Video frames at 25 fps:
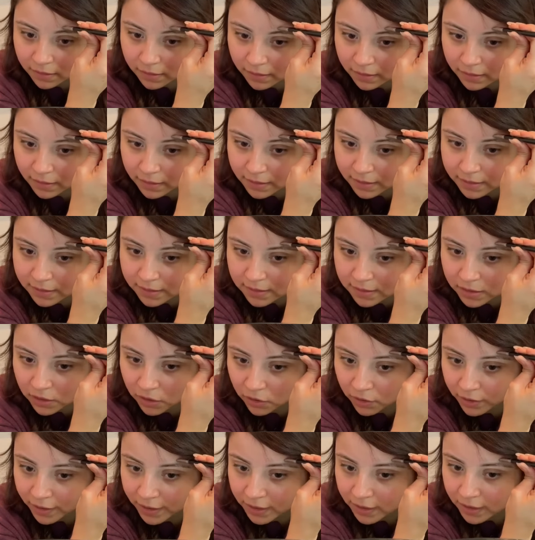is
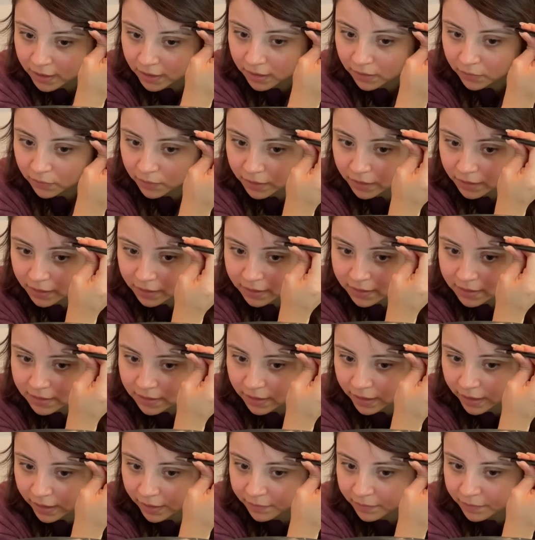cranky when he does not
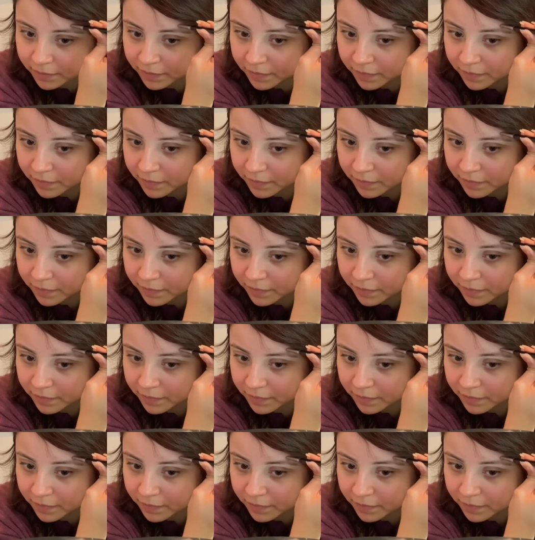nap